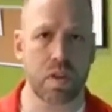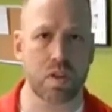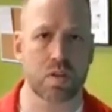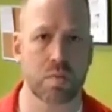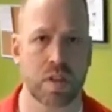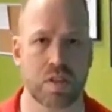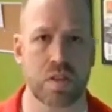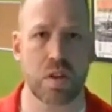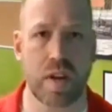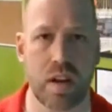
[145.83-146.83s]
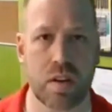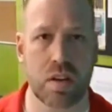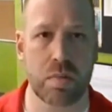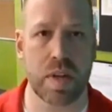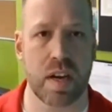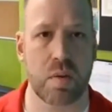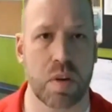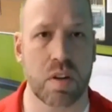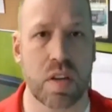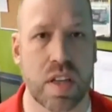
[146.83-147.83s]
So I'm going to slow down a little bit. I
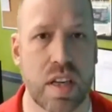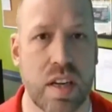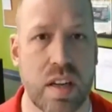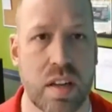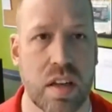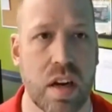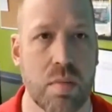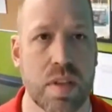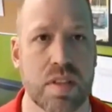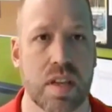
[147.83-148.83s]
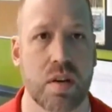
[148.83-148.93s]
want to look at any of the comments.